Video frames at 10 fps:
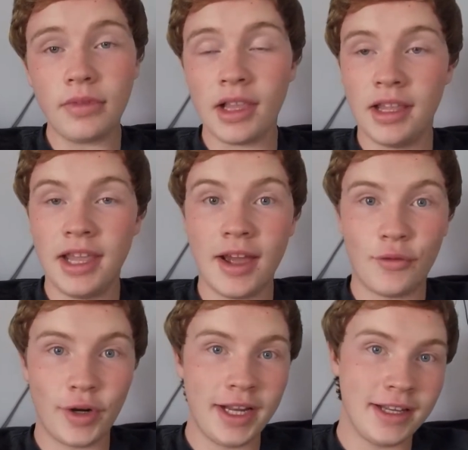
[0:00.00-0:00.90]
yeah,
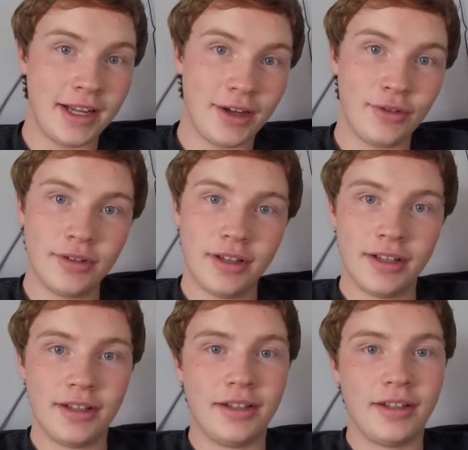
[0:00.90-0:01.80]
right now,
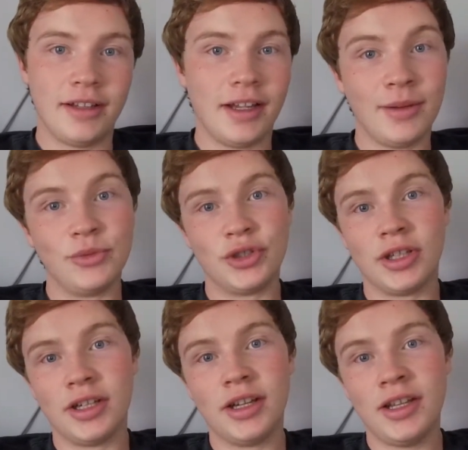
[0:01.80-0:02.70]
I'm
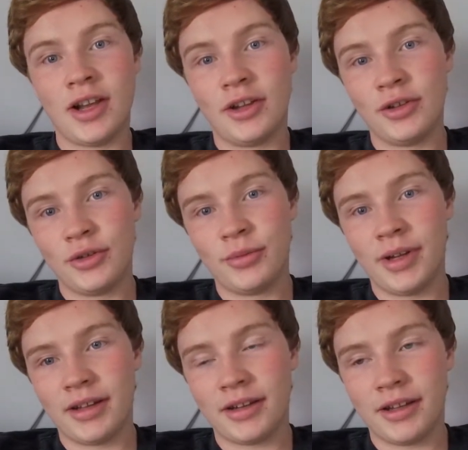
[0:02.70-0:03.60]
sure y'all know
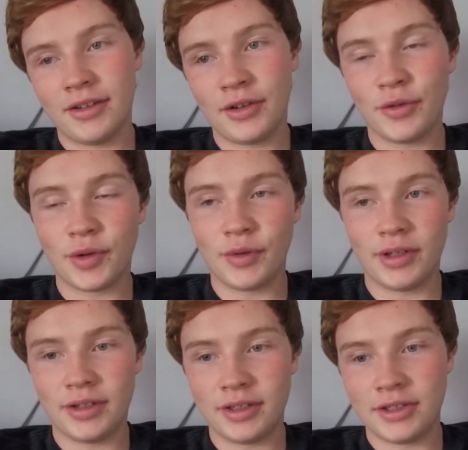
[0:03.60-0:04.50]
about all the
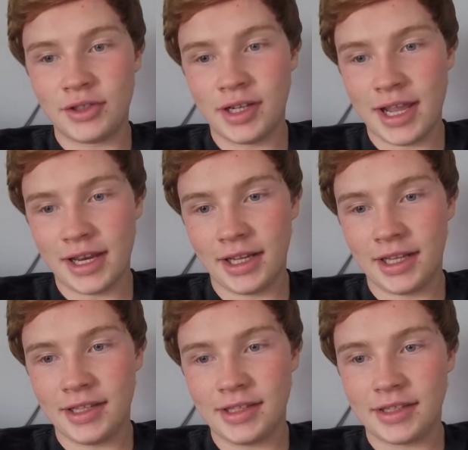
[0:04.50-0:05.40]
corona
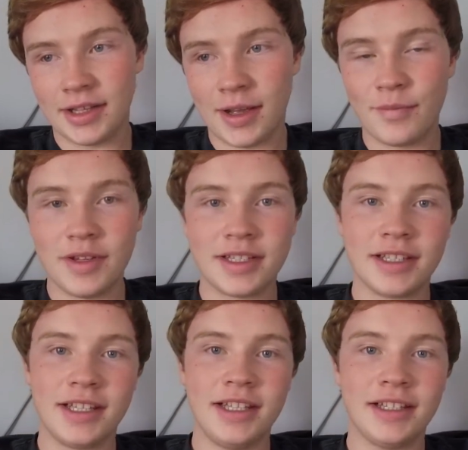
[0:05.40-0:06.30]
shenanigans,
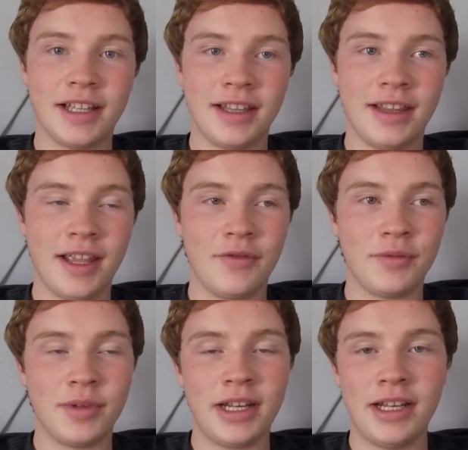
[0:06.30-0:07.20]
obviously.
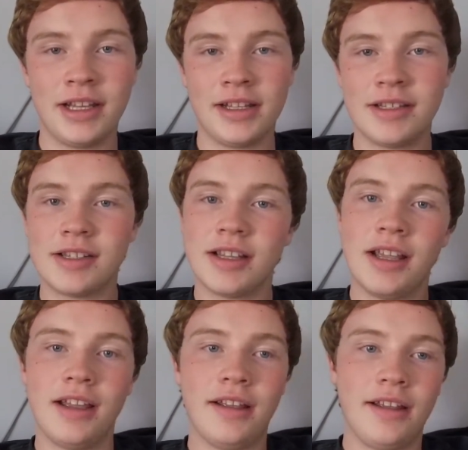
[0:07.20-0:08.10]
Everybody does.
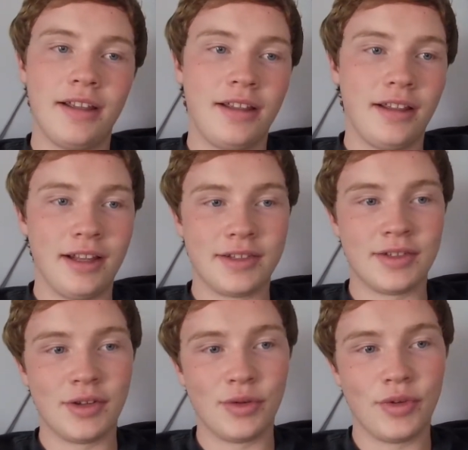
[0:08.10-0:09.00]
And
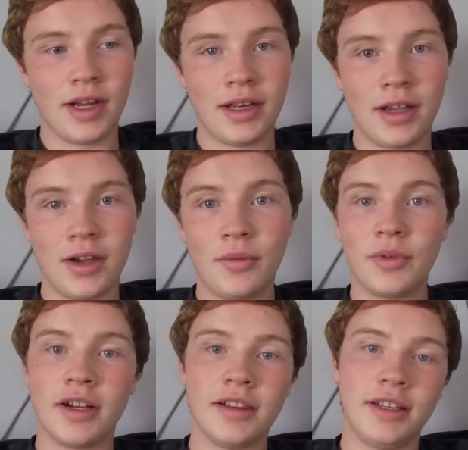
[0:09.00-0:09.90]
so right now
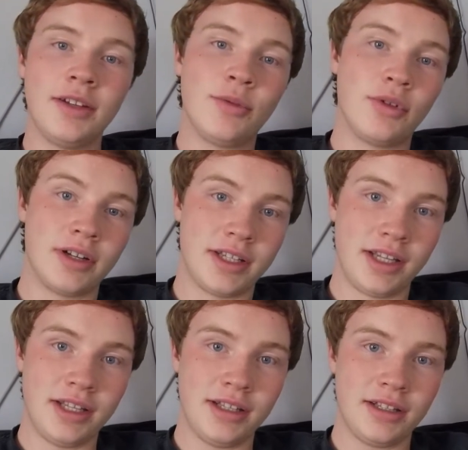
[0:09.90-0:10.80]
I'm currently in
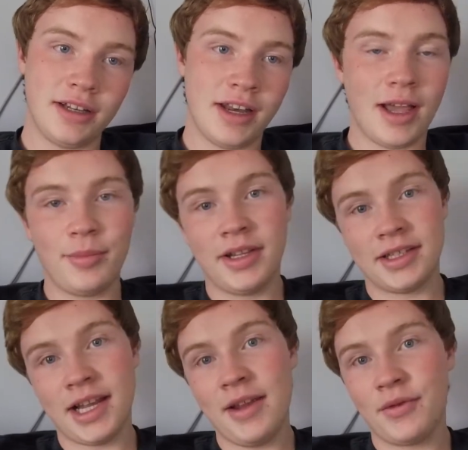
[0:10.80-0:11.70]
quarantine, not
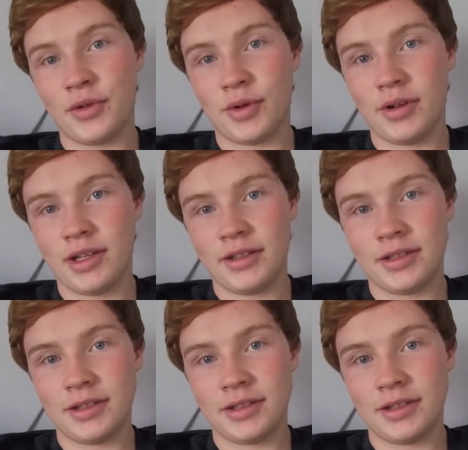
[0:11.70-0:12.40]
because I have corona,